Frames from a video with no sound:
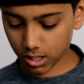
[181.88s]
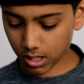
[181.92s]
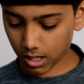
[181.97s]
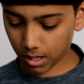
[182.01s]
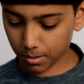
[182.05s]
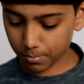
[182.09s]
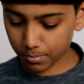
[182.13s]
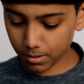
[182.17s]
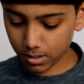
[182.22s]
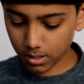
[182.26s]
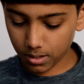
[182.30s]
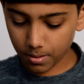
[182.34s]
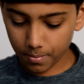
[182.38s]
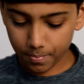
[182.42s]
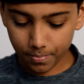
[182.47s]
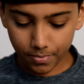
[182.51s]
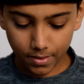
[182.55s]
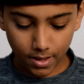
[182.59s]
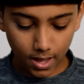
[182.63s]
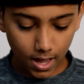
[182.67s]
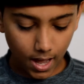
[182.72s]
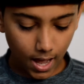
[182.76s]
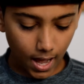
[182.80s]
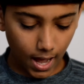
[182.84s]
cable
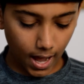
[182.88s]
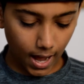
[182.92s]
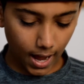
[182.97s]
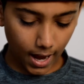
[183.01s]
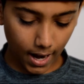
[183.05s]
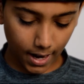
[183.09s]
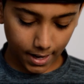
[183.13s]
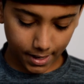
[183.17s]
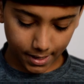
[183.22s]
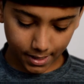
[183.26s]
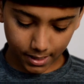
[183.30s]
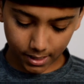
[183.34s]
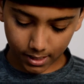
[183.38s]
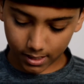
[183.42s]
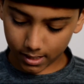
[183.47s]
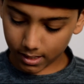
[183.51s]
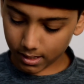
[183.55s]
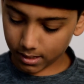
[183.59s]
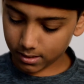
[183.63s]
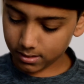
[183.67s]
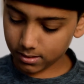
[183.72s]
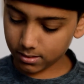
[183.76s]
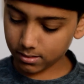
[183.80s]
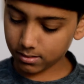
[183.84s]
and
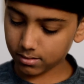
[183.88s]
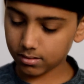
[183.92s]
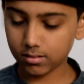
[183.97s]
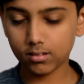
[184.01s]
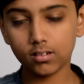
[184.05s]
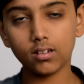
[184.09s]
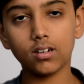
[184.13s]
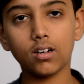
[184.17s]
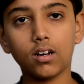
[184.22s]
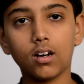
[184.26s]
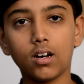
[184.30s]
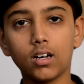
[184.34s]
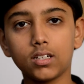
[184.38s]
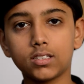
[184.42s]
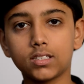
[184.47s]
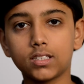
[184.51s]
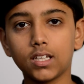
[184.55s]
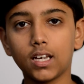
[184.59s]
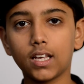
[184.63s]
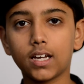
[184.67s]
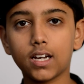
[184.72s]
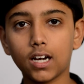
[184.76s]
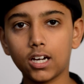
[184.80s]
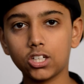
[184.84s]
a
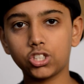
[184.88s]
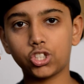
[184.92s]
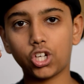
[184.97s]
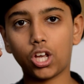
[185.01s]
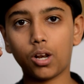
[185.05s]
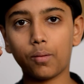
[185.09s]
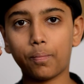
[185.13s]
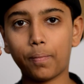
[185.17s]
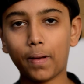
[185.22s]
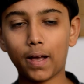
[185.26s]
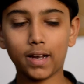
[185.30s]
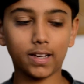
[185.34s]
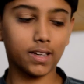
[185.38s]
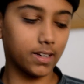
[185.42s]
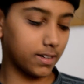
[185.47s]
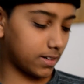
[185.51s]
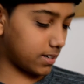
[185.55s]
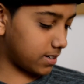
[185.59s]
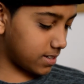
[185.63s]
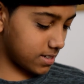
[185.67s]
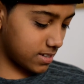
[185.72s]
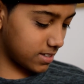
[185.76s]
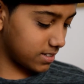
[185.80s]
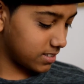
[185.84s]
silica gel packet.
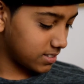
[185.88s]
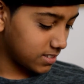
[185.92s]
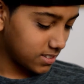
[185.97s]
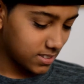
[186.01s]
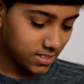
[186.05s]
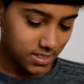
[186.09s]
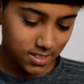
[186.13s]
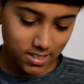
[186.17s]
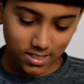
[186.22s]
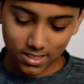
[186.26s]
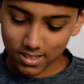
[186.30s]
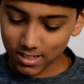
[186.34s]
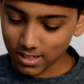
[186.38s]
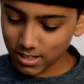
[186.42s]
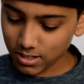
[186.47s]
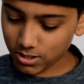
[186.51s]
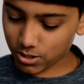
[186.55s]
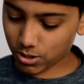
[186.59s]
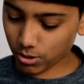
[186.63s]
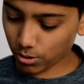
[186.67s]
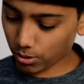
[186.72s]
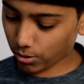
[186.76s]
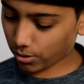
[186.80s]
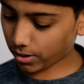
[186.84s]

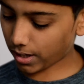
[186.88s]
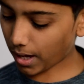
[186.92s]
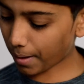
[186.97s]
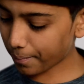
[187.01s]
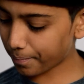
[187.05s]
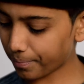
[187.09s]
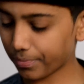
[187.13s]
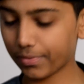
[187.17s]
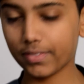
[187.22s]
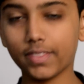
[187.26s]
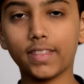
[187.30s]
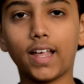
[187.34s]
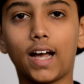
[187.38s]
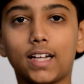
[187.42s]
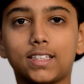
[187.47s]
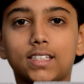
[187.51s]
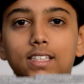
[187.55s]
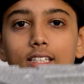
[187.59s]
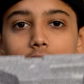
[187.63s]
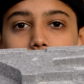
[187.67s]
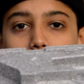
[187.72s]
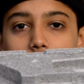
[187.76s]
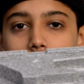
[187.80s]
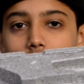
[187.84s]
So yep, that's
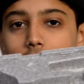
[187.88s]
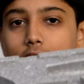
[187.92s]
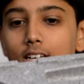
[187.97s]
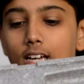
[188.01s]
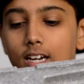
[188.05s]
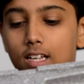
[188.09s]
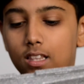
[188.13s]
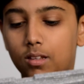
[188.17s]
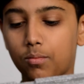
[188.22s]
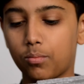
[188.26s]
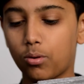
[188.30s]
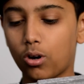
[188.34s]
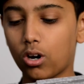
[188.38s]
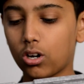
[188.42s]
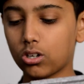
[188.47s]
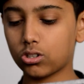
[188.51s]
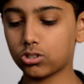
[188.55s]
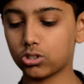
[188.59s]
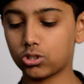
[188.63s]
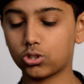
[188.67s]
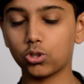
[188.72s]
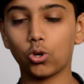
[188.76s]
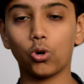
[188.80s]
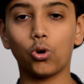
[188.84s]
it is there in the
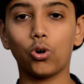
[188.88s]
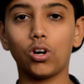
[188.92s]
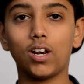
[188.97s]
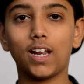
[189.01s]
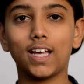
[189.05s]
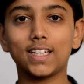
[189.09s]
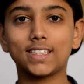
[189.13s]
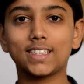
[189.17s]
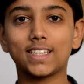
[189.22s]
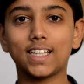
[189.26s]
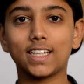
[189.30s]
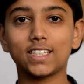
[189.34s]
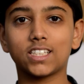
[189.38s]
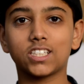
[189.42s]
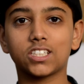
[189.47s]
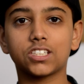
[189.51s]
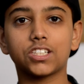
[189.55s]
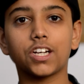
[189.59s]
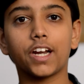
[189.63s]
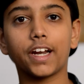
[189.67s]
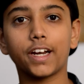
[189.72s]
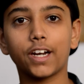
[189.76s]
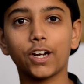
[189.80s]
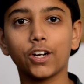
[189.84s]
box. So let's get
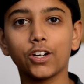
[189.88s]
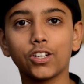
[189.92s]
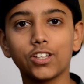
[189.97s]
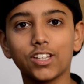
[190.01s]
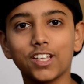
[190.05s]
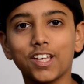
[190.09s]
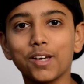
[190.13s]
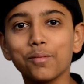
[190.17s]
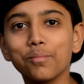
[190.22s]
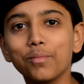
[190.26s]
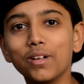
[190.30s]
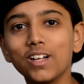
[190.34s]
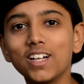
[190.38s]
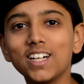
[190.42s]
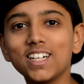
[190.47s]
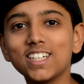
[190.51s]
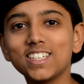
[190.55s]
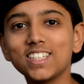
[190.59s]
straight into the gimbal.